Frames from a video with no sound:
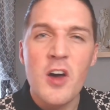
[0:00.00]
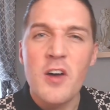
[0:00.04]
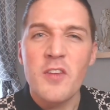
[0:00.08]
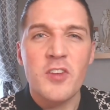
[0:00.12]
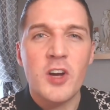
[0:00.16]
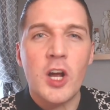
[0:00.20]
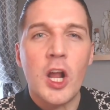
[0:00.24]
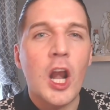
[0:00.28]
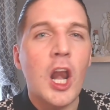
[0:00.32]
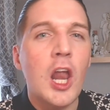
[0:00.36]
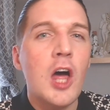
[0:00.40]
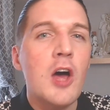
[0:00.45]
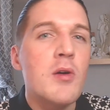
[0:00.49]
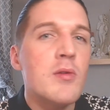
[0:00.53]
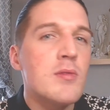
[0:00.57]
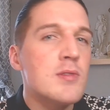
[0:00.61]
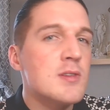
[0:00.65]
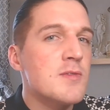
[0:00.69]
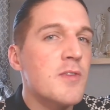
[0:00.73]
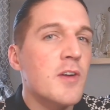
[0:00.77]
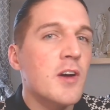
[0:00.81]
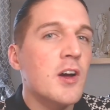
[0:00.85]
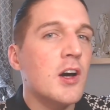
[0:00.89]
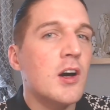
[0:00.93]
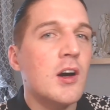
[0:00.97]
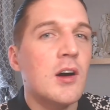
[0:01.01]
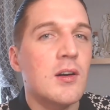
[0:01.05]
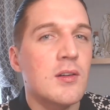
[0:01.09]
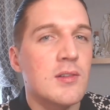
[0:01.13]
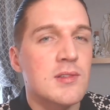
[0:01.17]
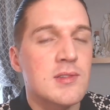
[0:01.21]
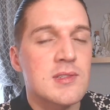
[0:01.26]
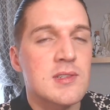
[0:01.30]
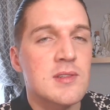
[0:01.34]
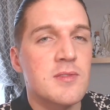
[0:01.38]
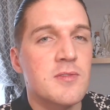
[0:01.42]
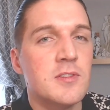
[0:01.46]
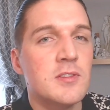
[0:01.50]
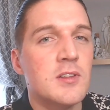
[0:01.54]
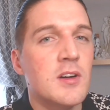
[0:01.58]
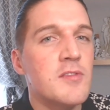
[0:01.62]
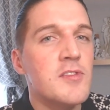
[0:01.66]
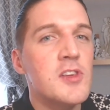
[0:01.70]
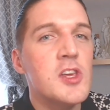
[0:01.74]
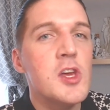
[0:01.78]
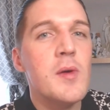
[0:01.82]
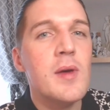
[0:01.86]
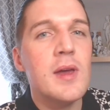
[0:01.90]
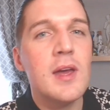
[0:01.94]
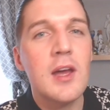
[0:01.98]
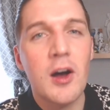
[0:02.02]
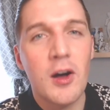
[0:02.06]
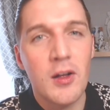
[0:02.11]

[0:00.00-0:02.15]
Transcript: for clothes, for cost, for reviewing